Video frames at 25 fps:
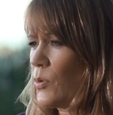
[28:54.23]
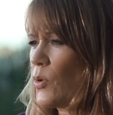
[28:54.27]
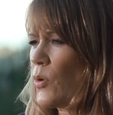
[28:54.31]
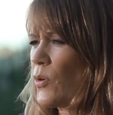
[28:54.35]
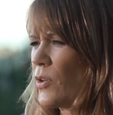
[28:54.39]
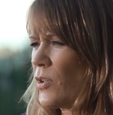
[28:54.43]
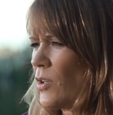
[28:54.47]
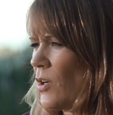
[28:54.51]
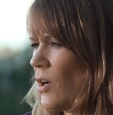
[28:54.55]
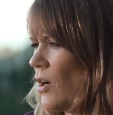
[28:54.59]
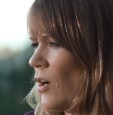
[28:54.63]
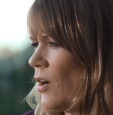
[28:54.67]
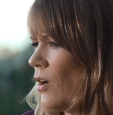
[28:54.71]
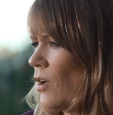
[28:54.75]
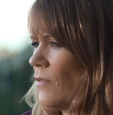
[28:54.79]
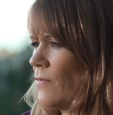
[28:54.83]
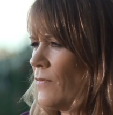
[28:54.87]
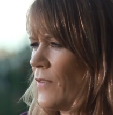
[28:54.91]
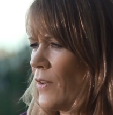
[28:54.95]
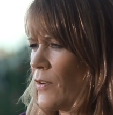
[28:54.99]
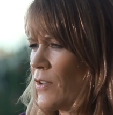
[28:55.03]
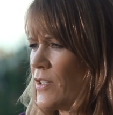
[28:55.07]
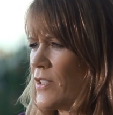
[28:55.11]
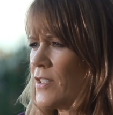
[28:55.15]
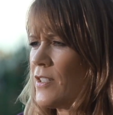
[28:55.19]
protocol
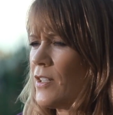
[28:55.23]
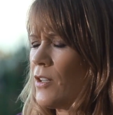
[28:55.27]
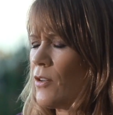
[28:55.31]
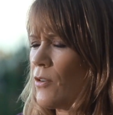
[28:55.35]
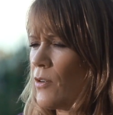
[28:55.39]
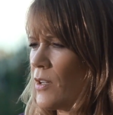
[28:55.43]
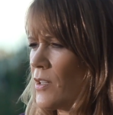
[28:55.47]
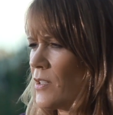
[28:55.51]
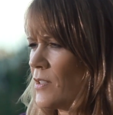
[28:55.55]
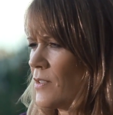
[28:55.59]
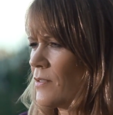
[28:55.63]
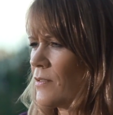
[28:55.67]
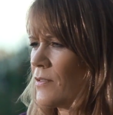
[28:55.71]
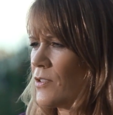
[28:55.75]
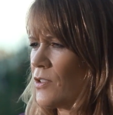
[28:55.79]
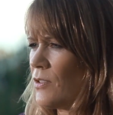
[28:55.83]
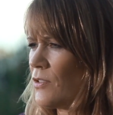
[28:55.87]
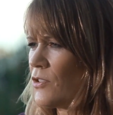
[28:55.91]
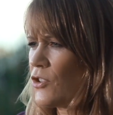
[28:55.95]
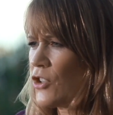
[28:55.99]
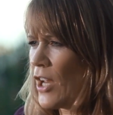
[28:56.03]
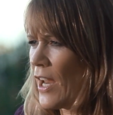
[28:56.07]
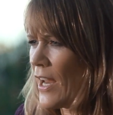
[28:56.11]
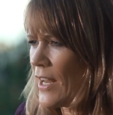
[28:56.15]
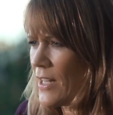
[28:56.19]
and very serious
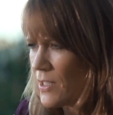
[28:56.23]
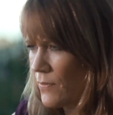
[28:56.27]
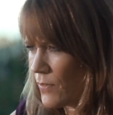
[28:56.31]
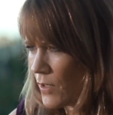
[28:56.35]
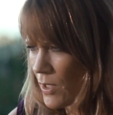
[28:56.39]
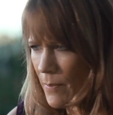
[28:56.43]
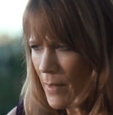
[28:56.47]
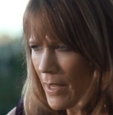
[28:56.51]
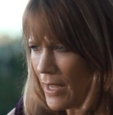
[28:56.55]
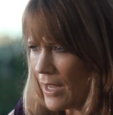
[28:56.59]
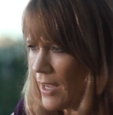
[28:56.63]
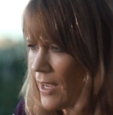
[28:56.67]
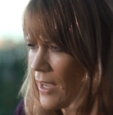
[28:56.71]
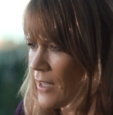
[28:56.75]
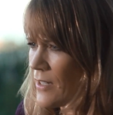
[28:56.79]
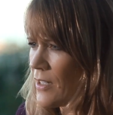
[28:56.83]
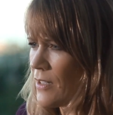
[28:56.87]
chains of command.